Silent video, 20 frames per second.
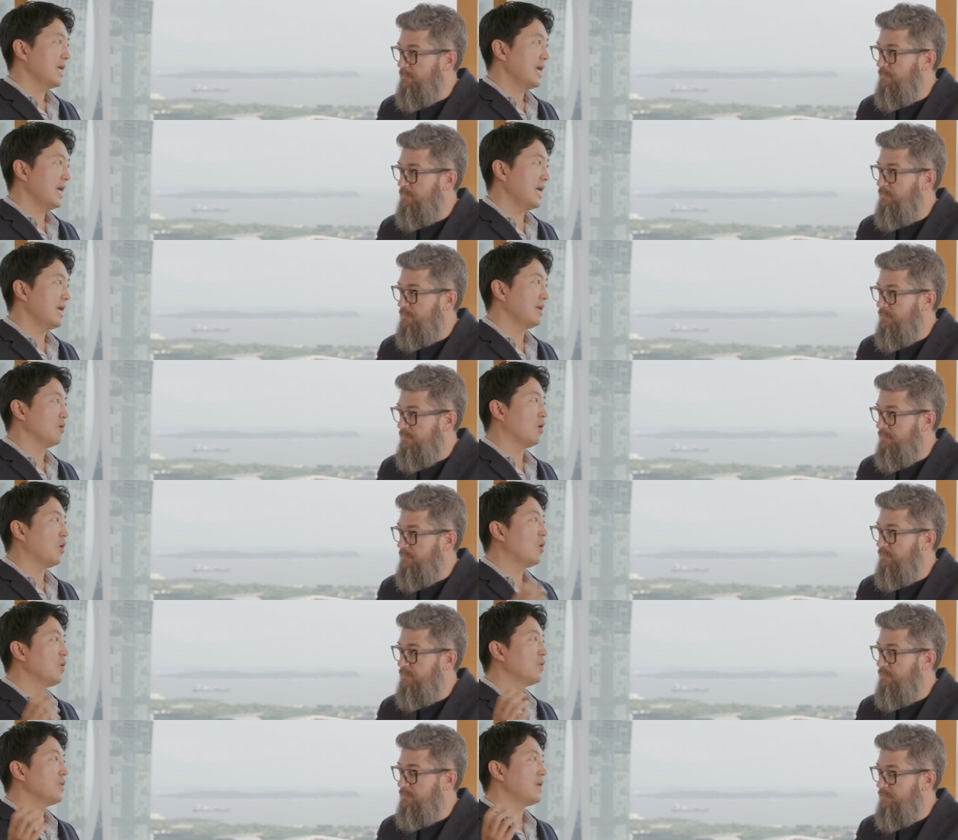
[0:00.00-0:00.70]
Speaker 1: and
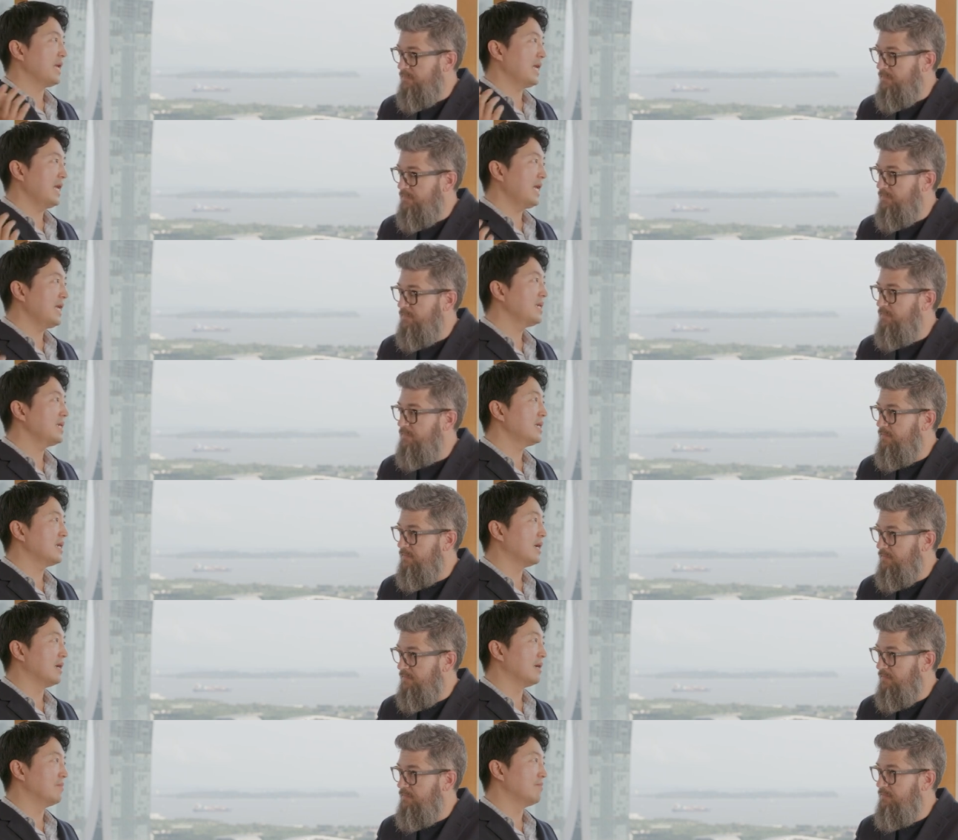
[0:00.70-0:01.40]
all the
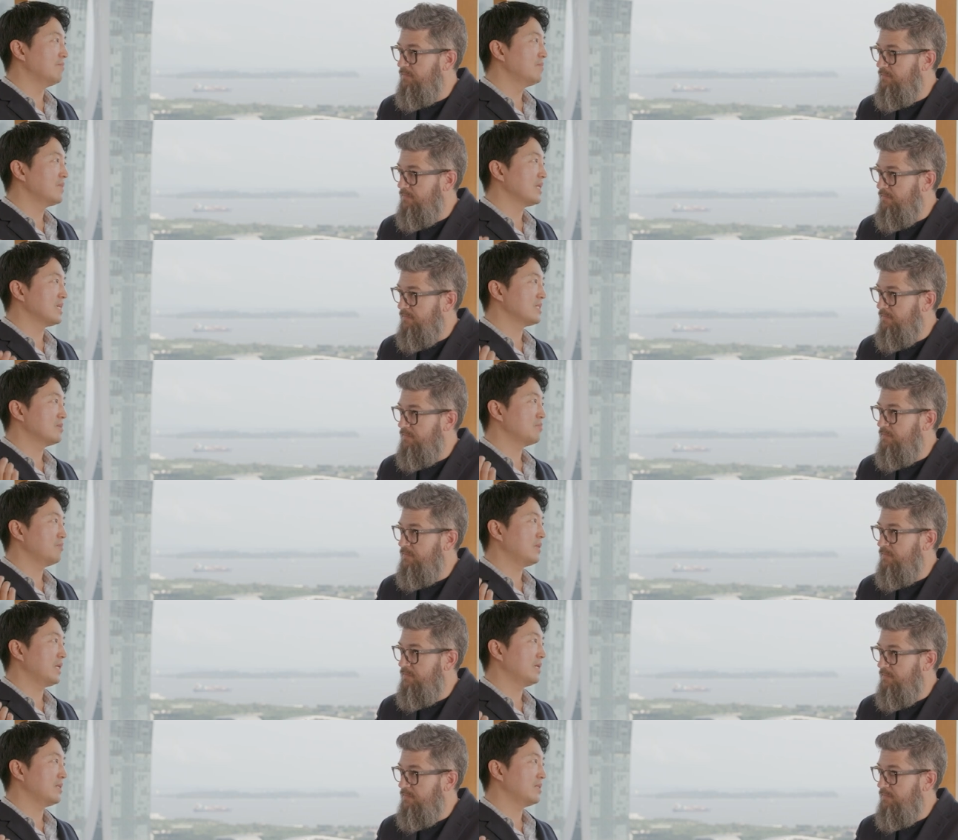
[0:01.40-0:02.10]
income that's
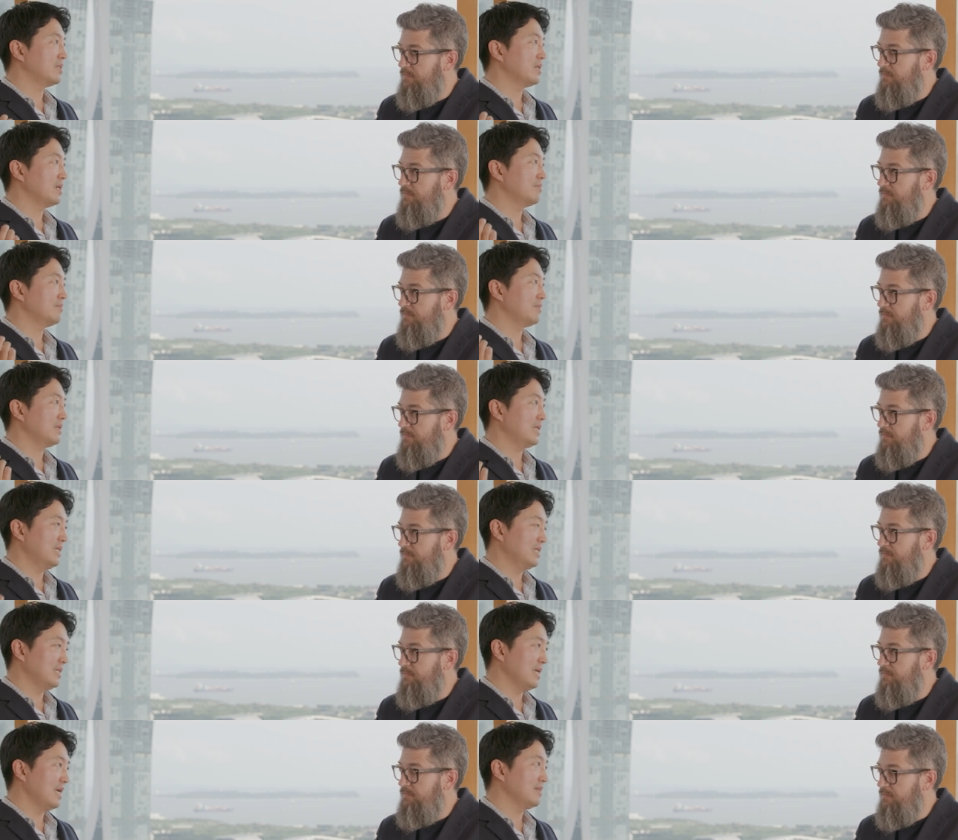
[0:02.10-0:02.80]
picked up
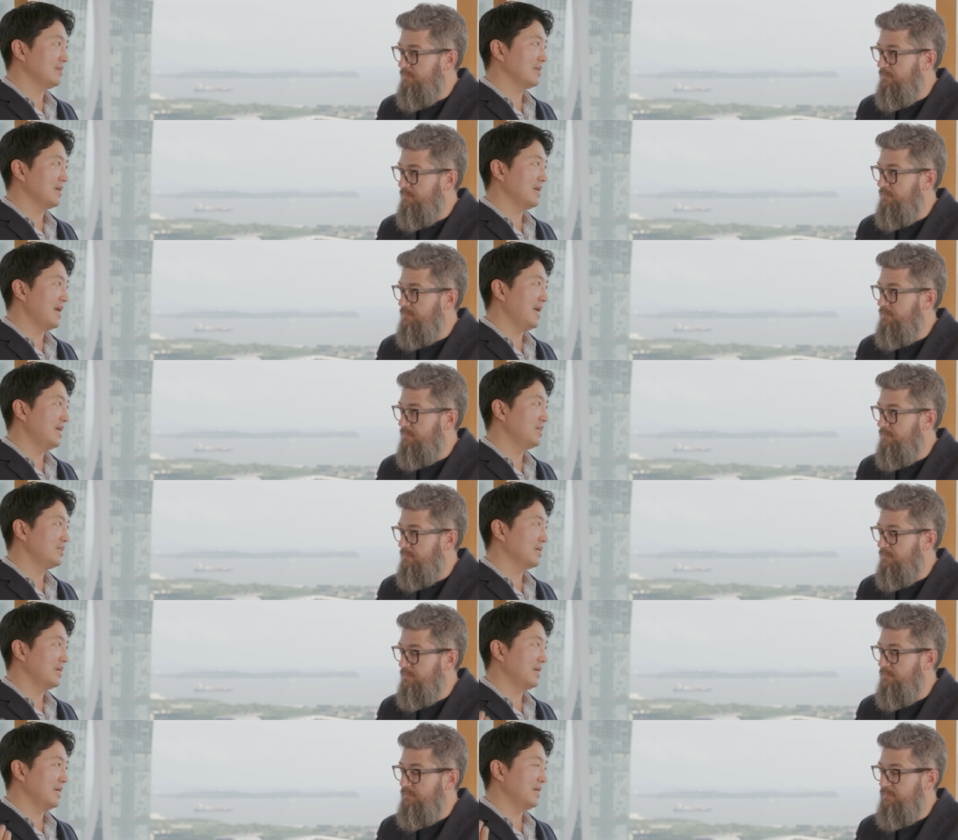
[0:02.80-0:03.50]
at
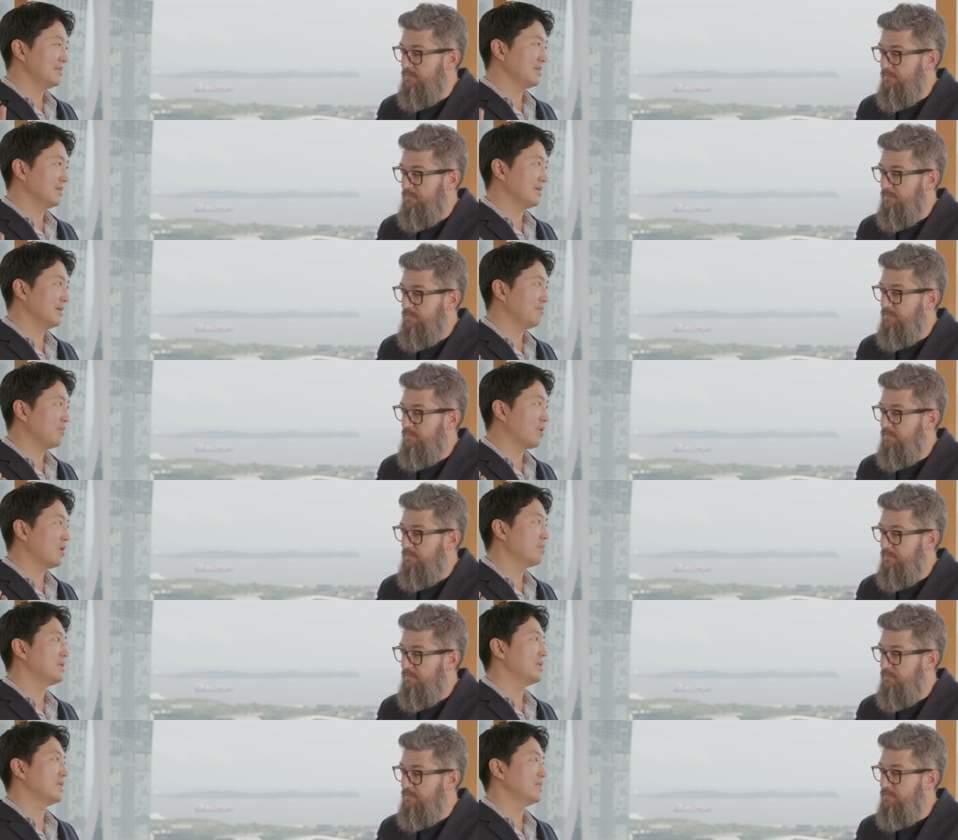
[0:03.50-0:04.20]
the, at the
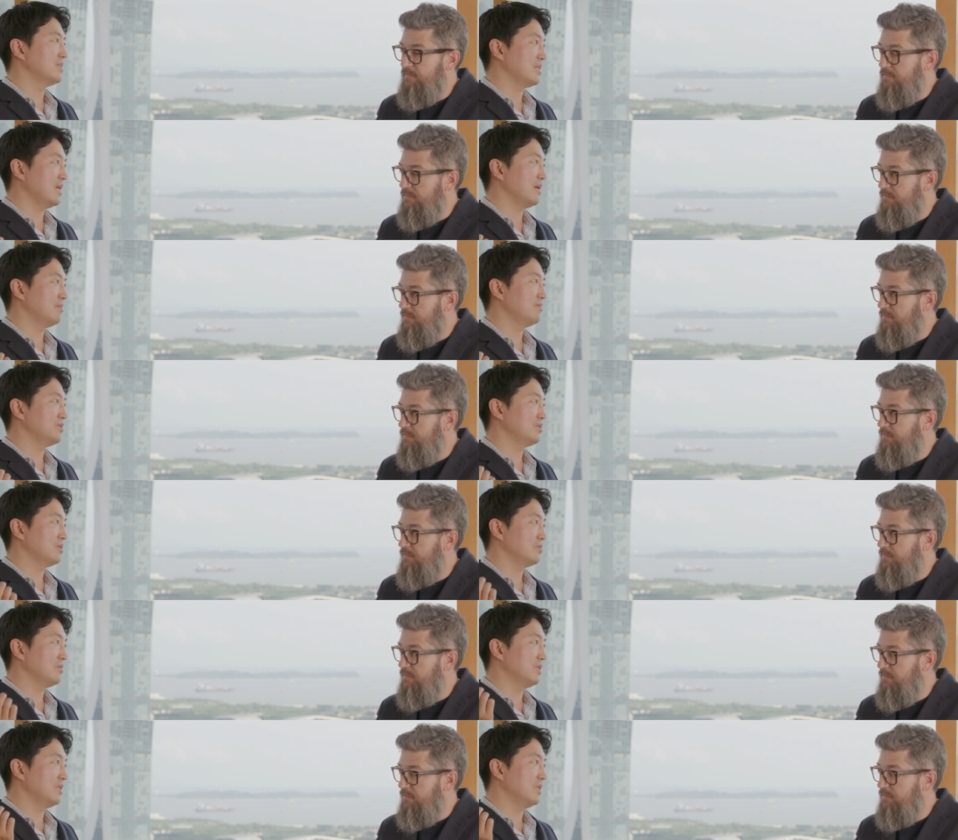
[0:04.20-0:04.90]
permanent
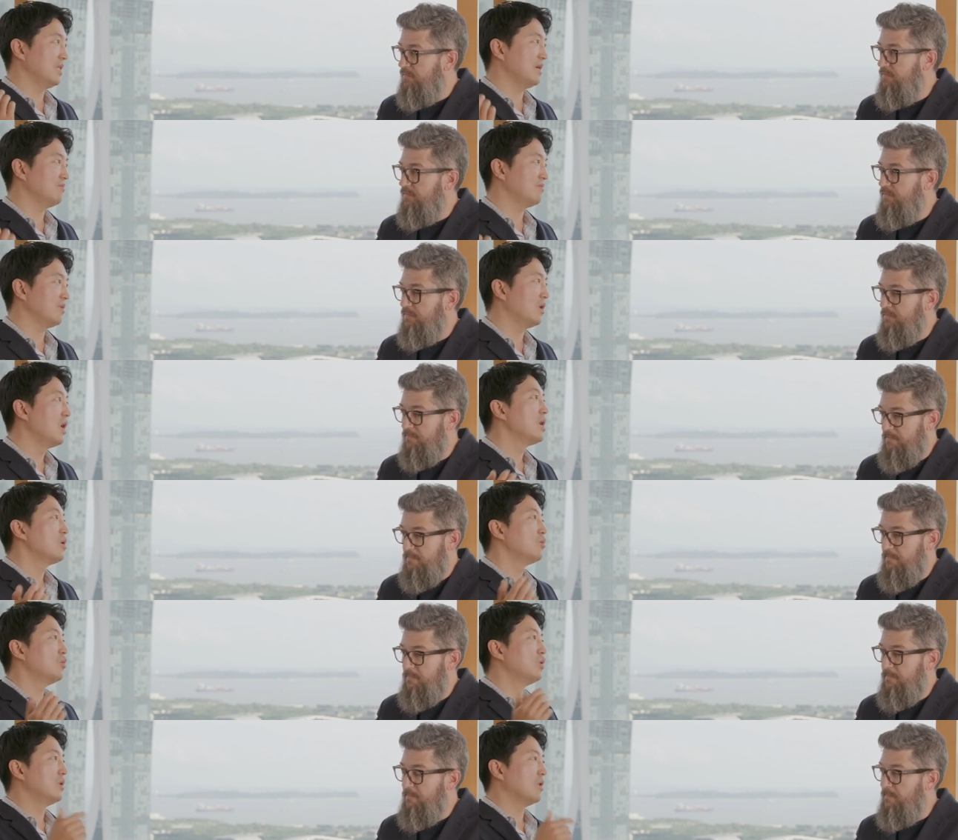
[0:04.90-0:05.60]
establishment level
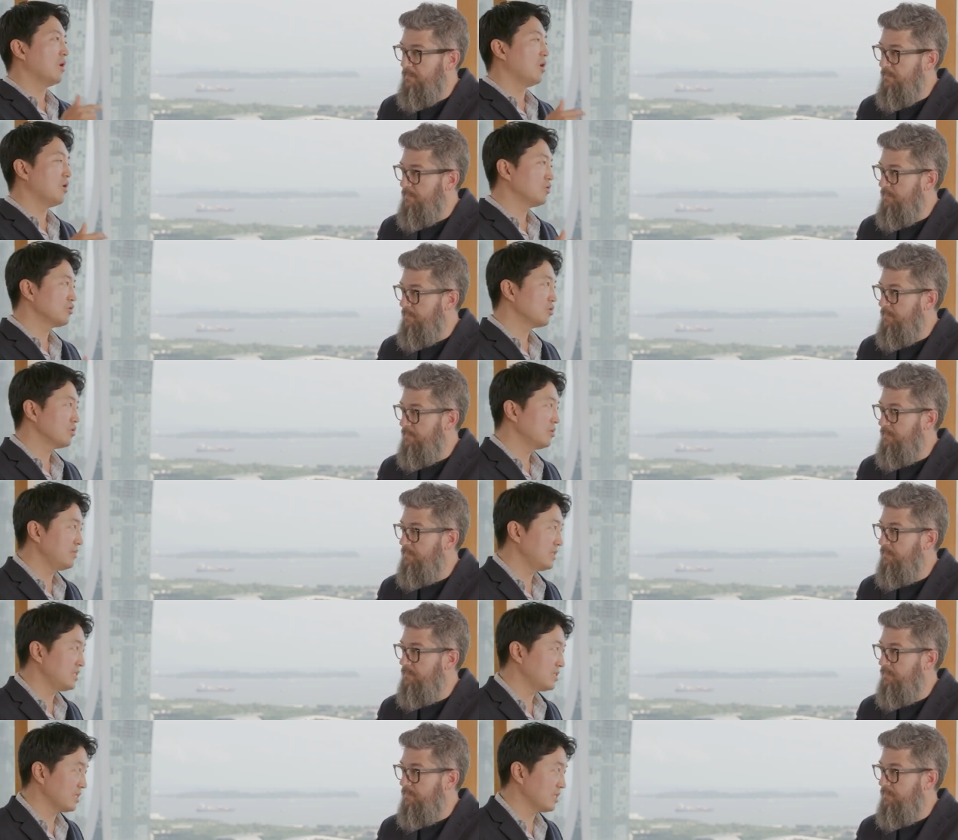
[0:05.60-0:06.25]
will also be